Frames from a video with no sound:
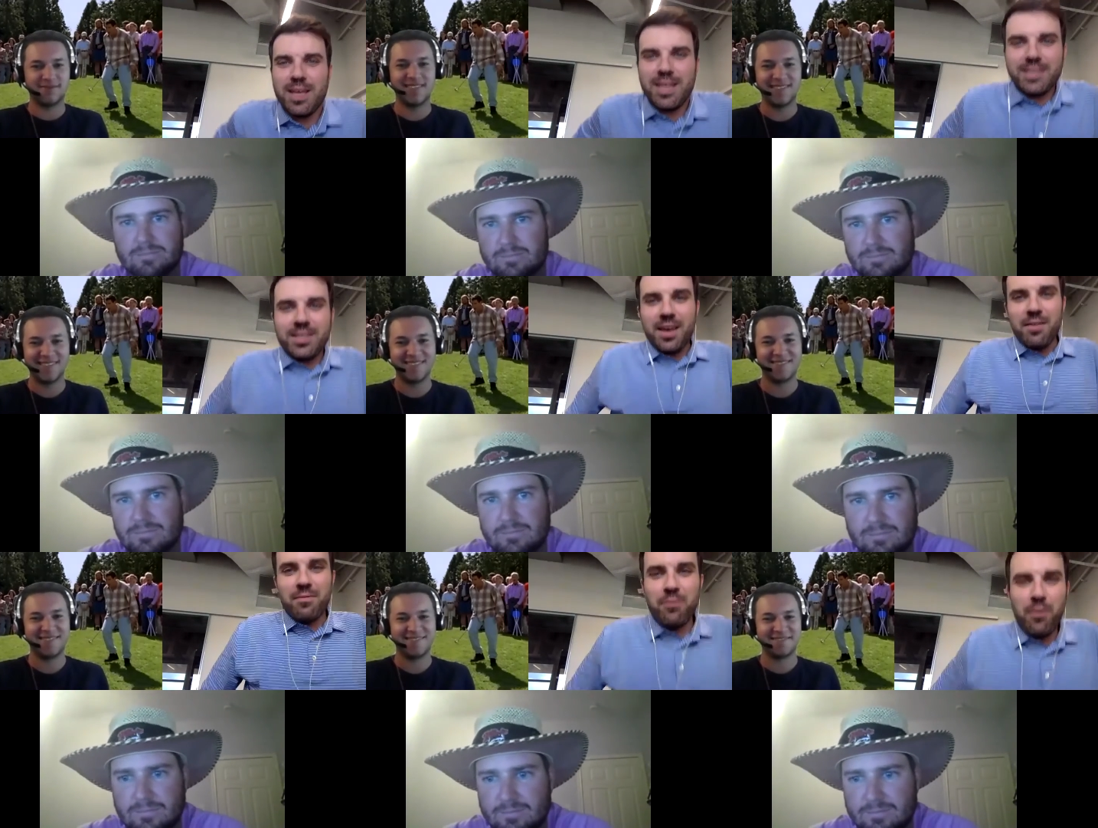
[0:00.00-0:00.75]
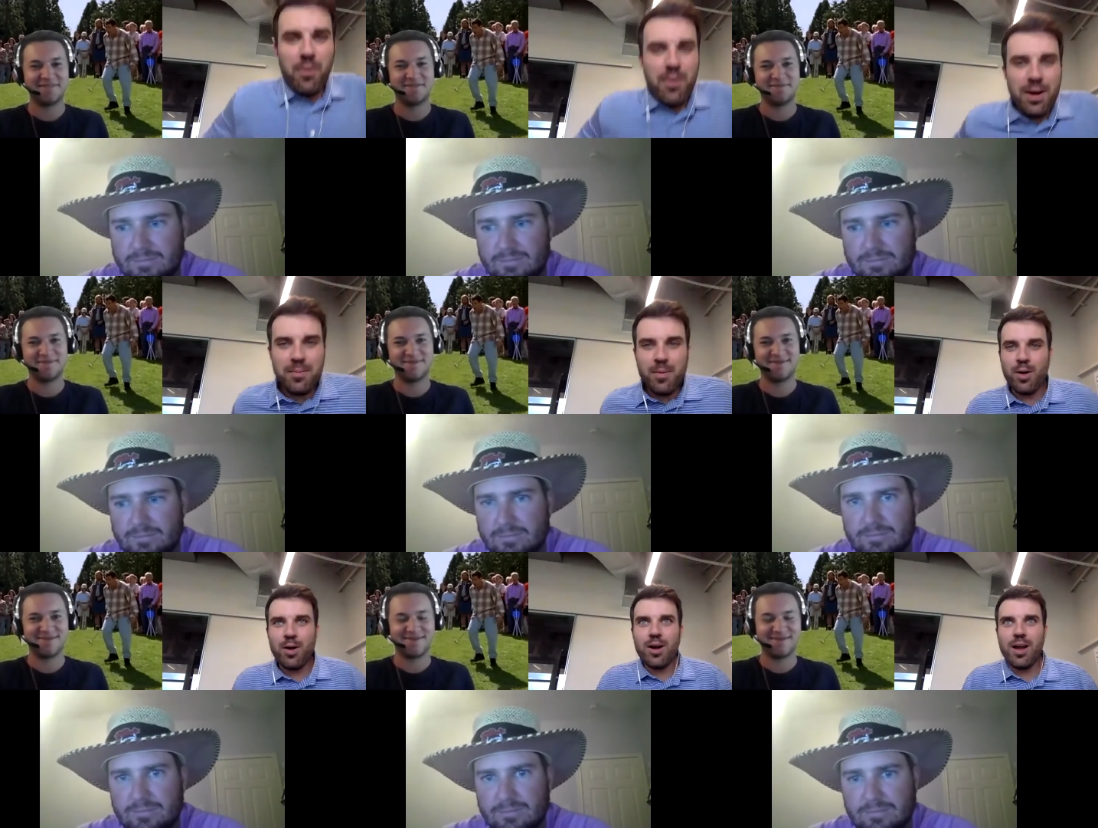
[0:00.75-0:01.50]
Speaker 1: he's a
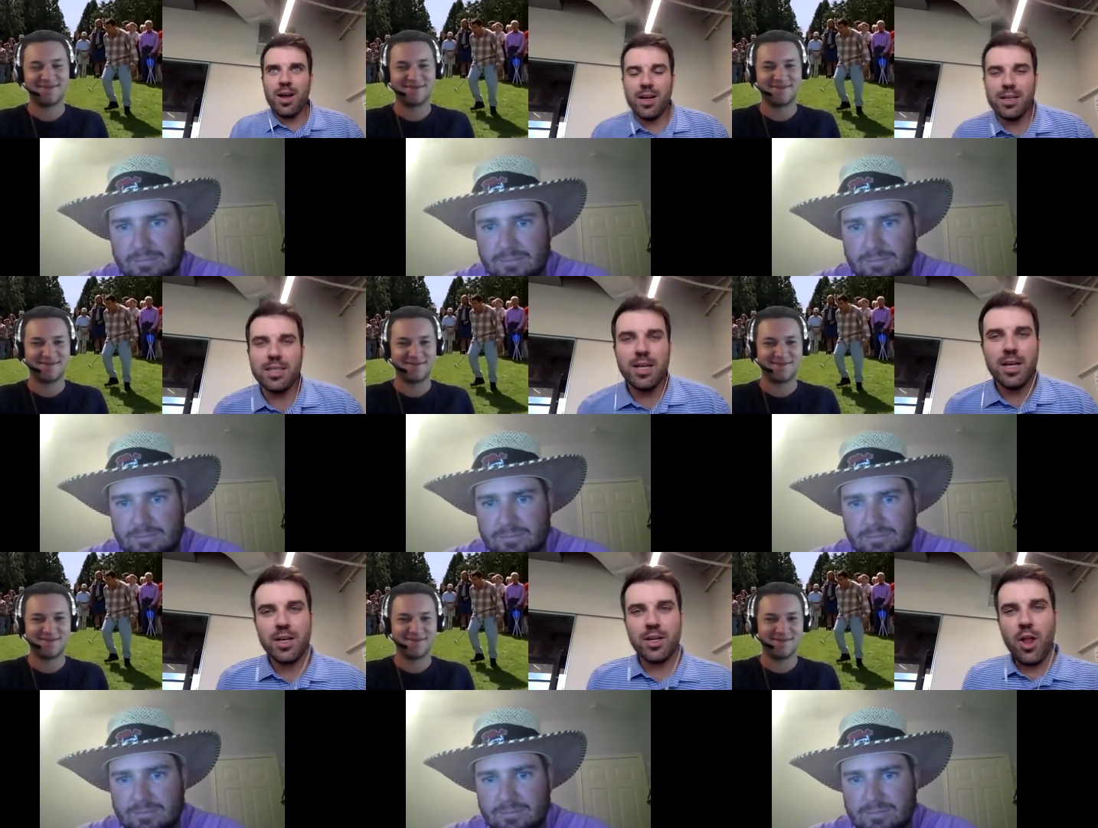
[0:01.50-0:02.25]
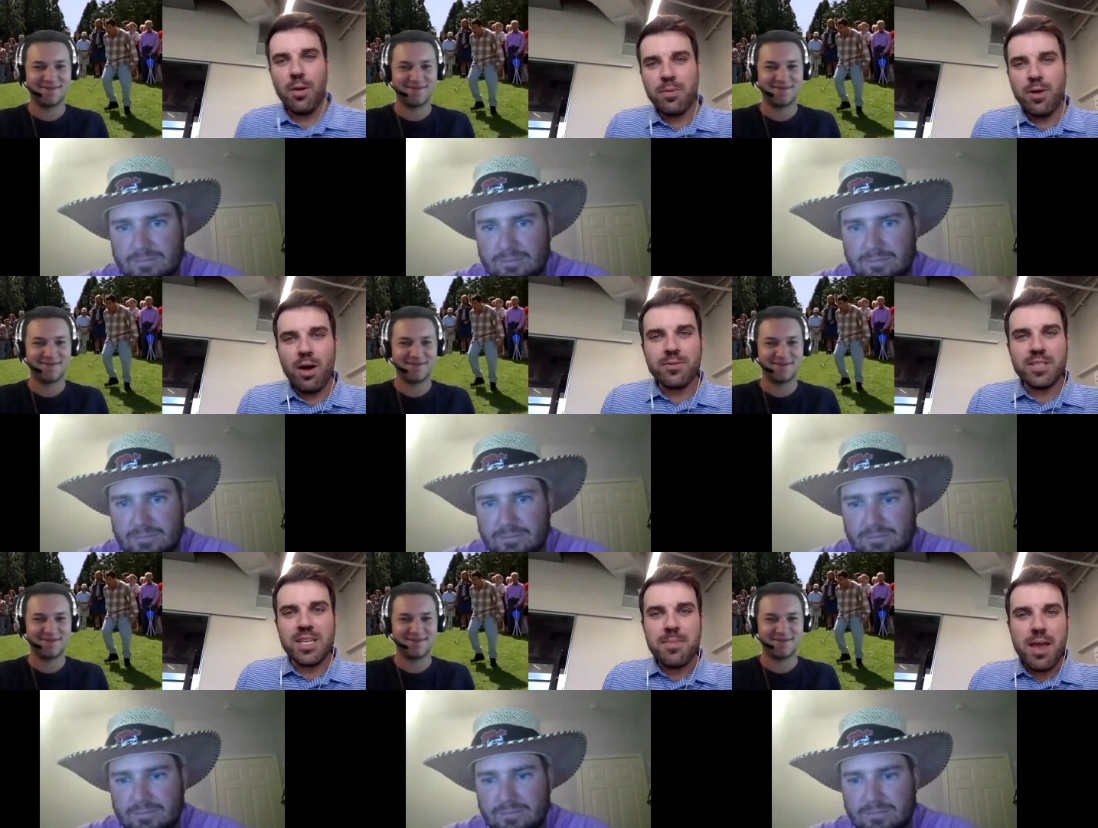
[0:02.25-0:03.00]
former uh, club golf
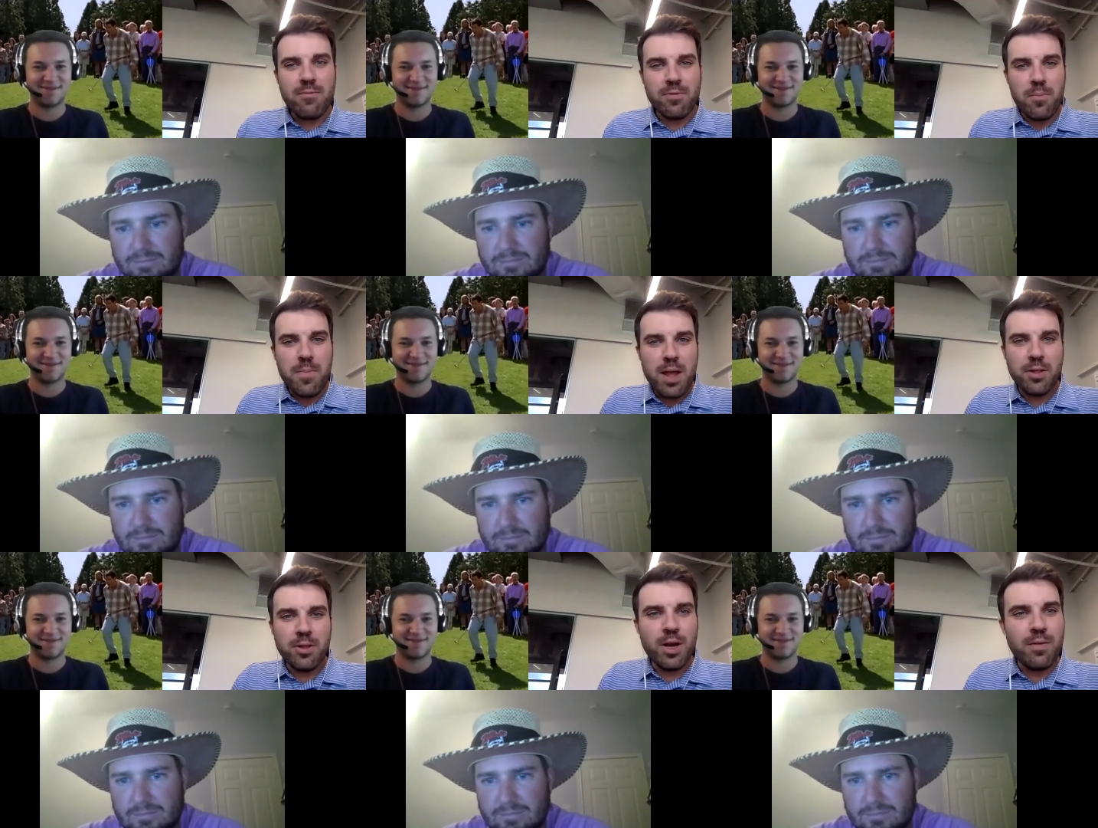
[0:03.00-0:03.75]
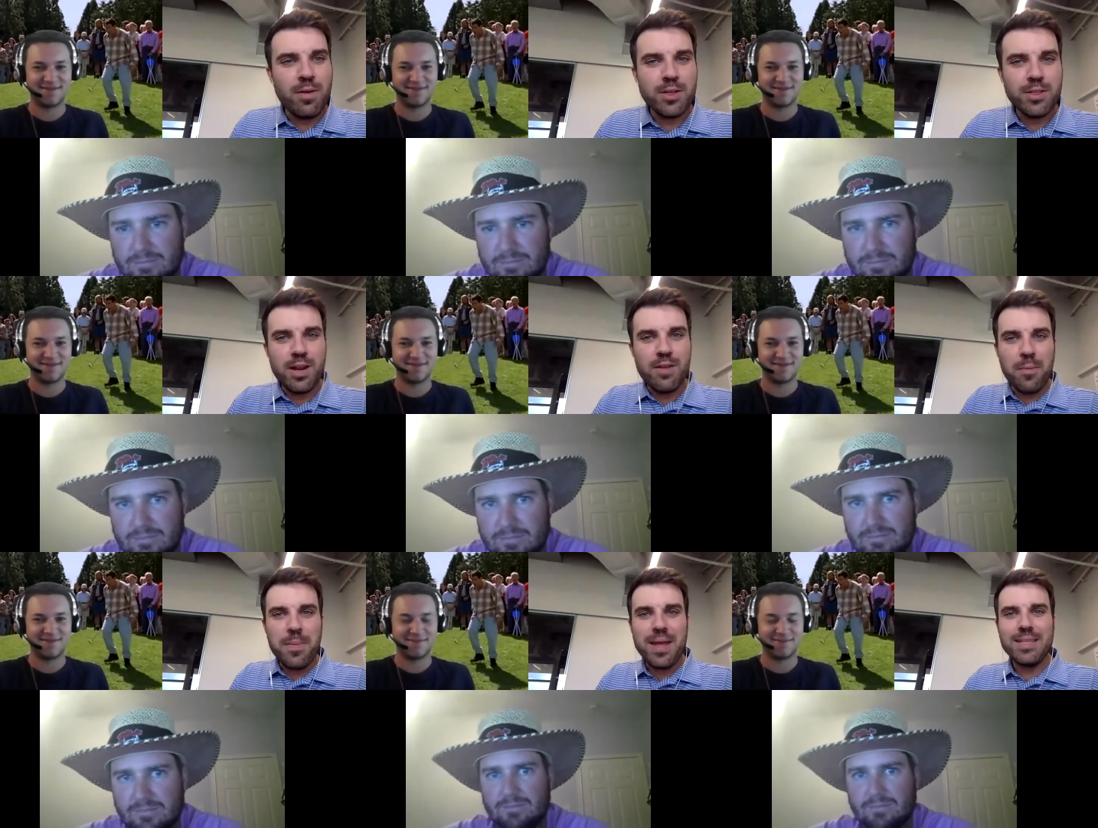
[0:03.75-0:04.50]
teammate from Baylor University
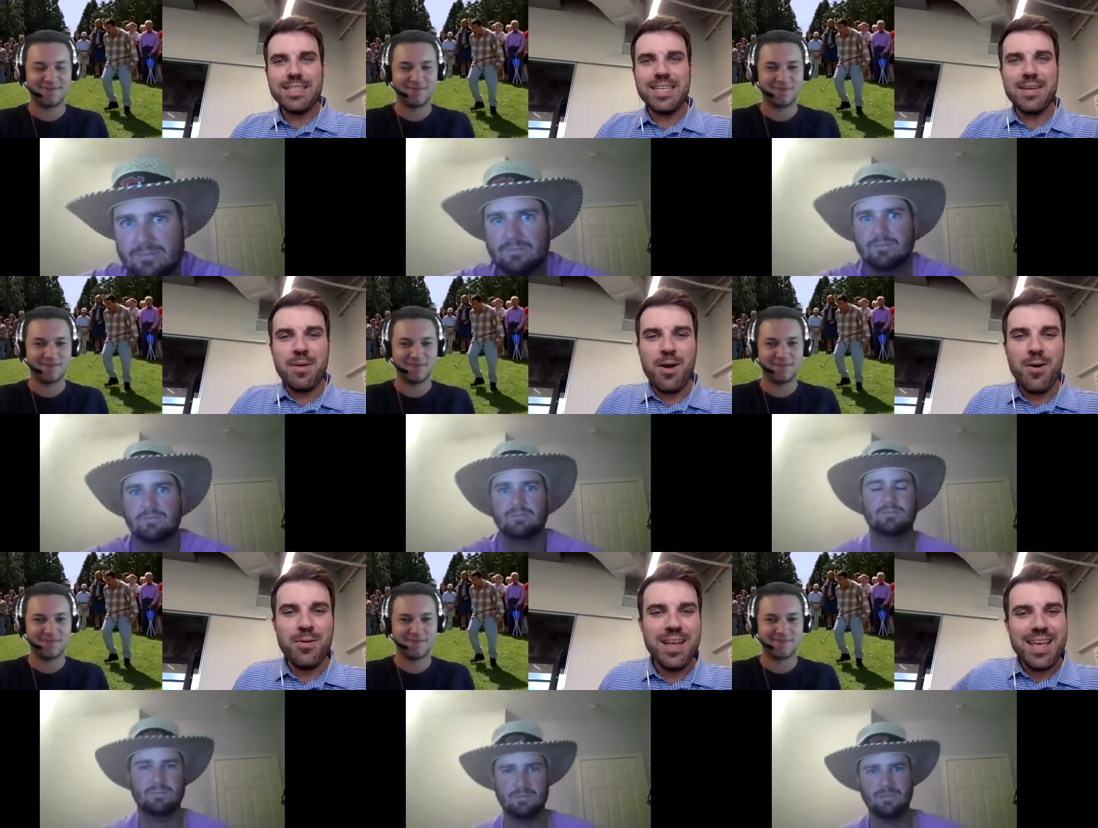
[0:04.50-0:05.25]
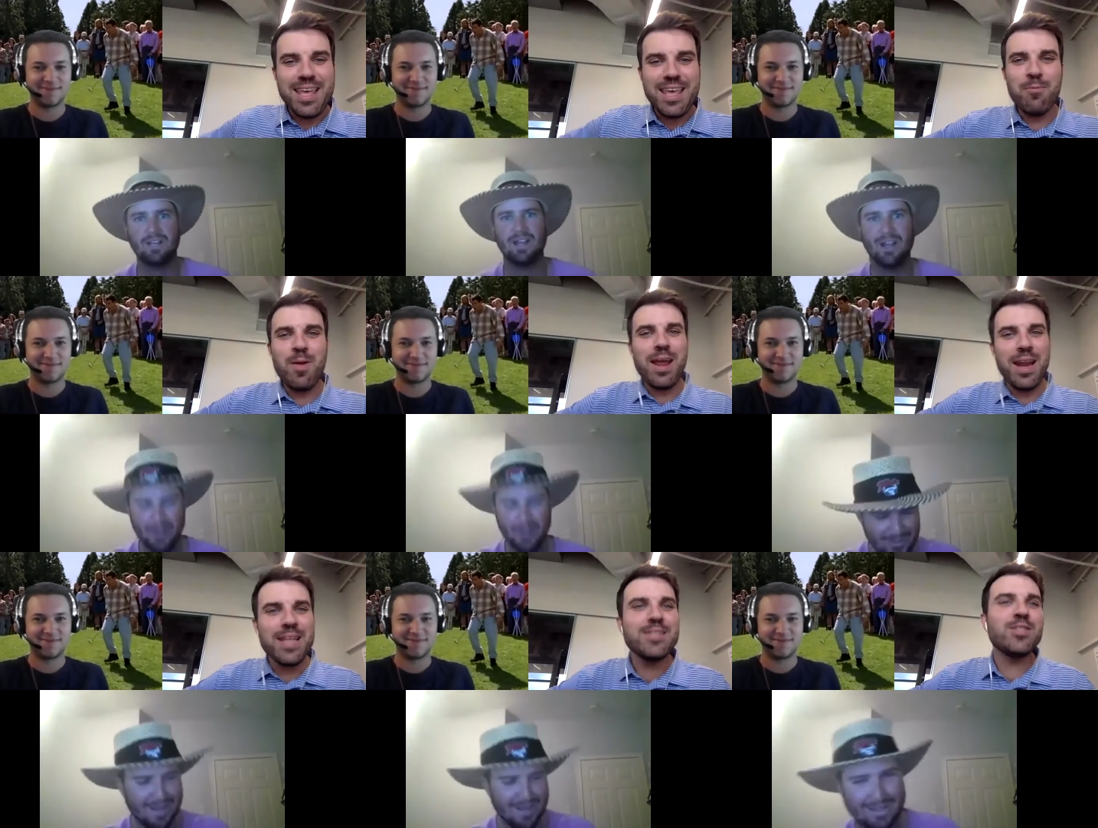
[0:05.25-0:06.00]
for me and T Bone. He ran
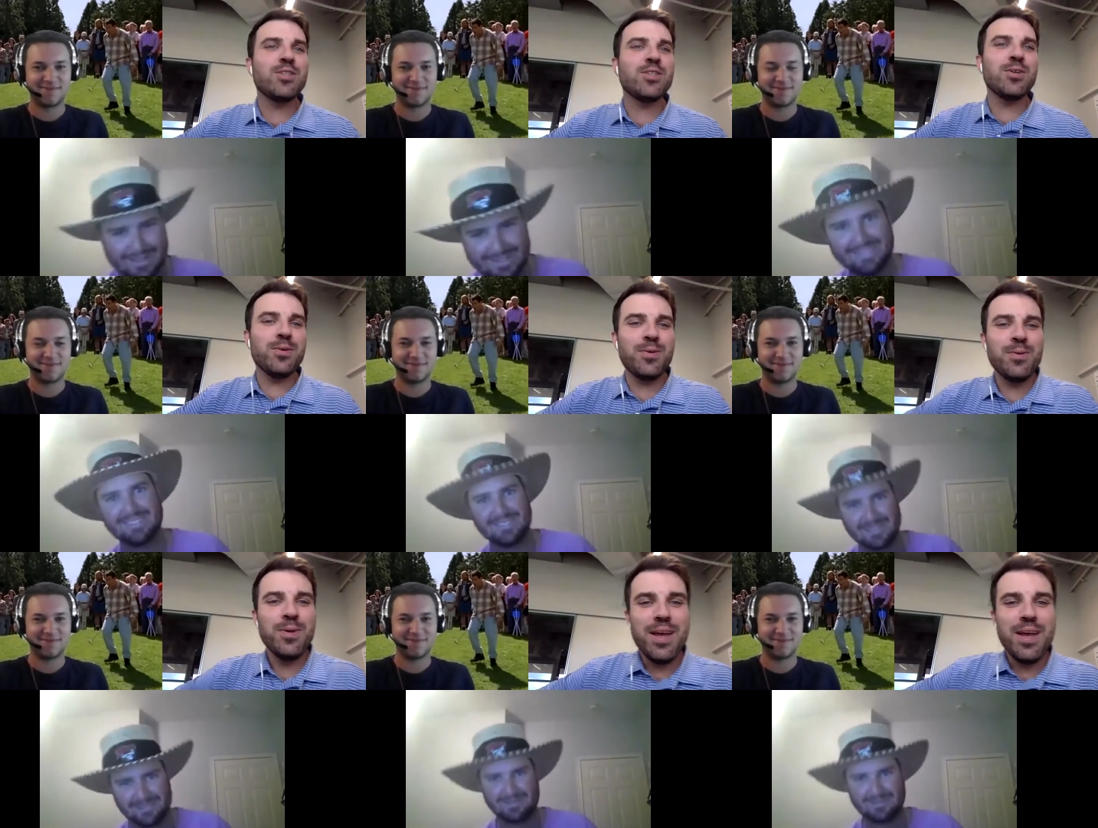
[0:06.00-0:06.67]
oh, into